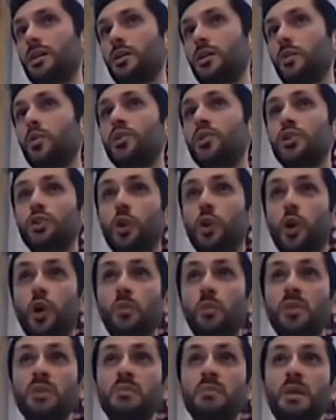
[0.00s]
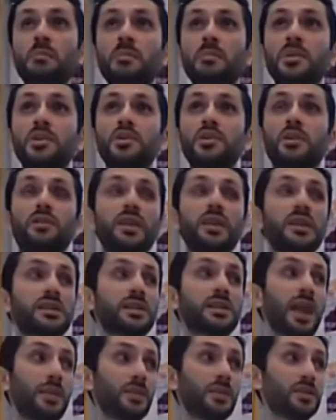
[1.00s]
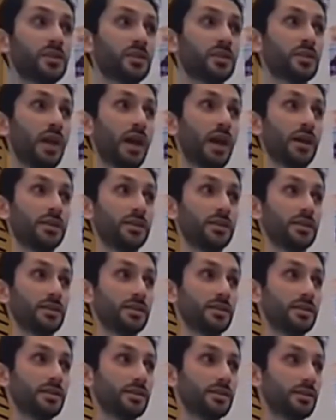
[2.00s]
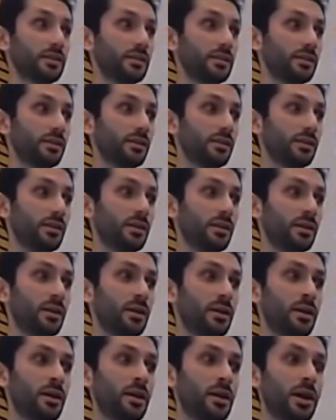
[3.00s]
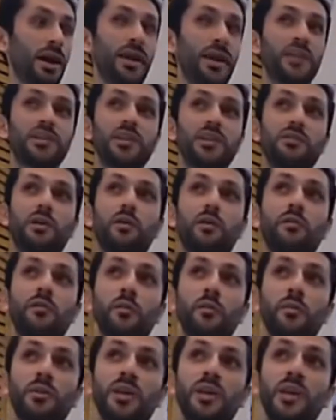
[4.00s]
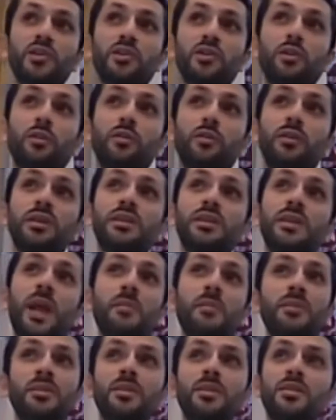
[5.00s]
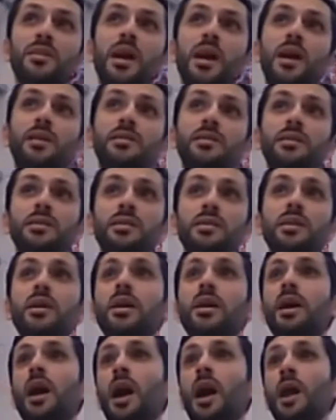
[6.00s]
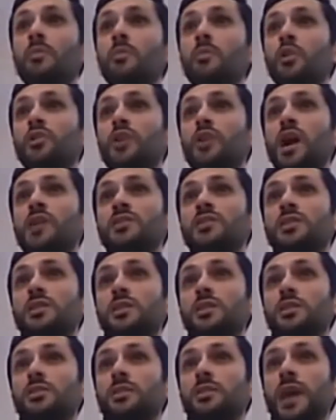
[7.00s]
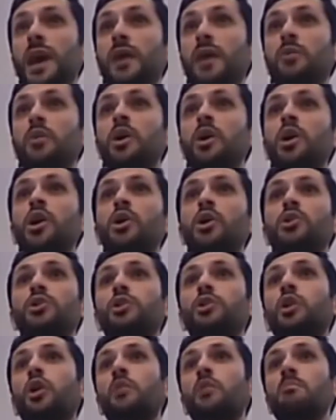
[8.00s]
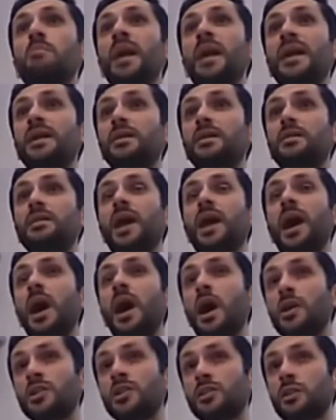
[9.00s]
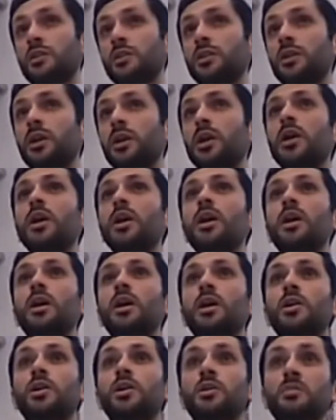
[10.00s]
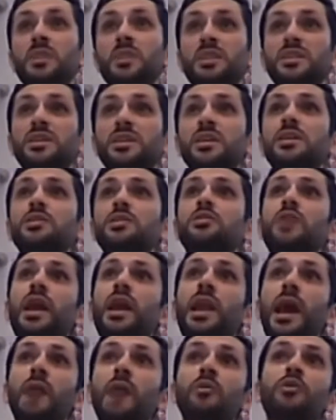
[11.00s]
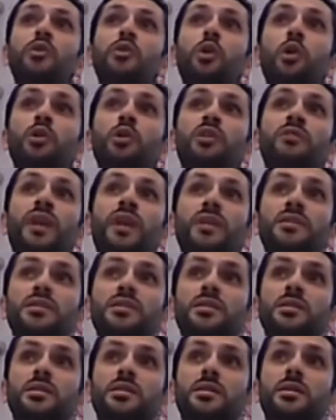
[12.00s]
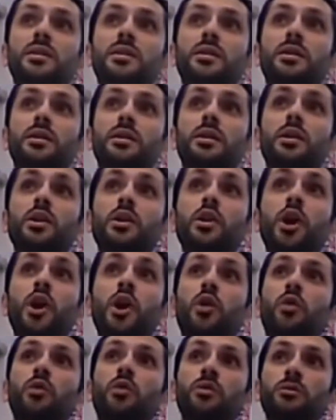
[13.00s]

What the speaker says: We should all be members of the Islamic societies and achieve our full potential through the Islamic societies. I'm not asking you now to go and beg the ISOC committee to allow you to hold events. No.